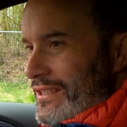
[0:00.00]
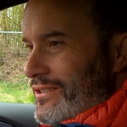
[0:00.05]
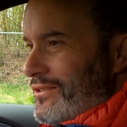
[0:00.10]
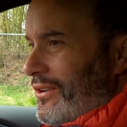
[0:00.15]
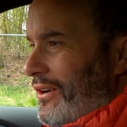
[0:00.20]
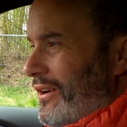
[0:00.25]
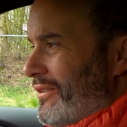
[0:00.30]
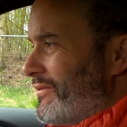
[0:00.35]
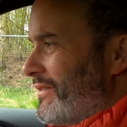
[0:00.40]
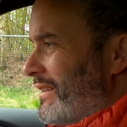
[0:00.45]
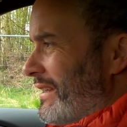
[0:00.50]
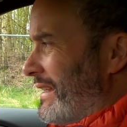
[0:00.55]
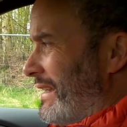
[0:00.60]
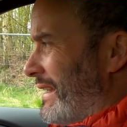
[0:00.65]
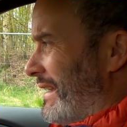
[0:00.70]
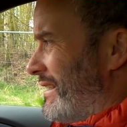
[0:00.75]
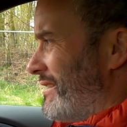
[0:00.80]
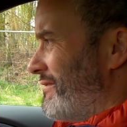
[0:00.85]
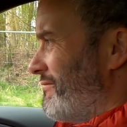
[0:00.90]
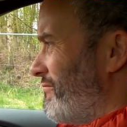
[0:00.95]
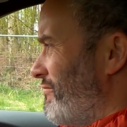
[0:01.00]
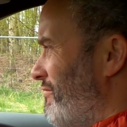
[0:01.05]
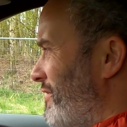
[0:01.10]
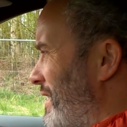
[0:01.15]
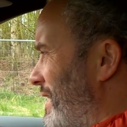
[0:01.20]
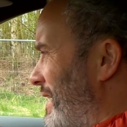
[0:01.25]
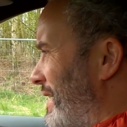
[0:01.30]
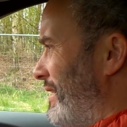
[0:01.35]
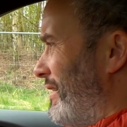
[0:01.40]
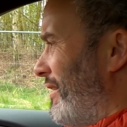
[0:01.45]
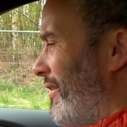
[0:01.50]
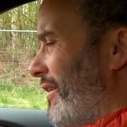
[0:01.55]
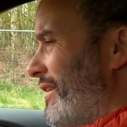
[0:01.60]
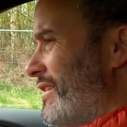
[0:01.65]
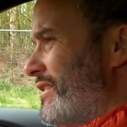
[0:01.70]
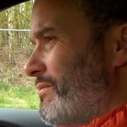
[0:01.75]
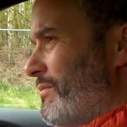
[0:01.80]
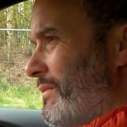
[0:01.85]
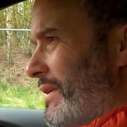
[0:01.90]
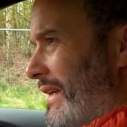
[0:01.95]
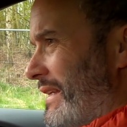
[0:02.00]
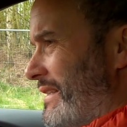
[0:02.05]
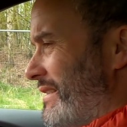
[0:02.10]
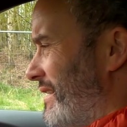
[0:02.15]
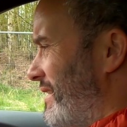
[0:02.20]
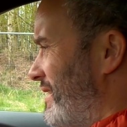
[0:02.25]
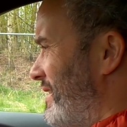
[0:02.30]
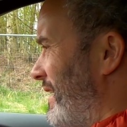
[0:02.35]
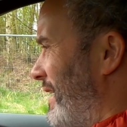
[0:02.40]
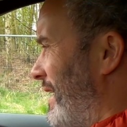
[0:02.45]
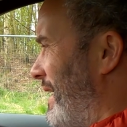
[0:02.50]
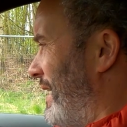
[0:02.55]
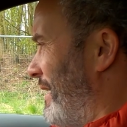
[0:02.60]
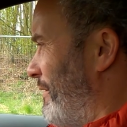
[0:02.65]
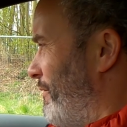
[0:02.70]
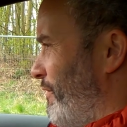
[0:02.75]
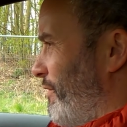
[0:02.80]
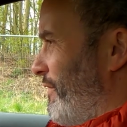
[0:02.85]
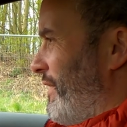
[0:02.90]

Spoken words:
X-Drive, it's a really nice place to sit, and it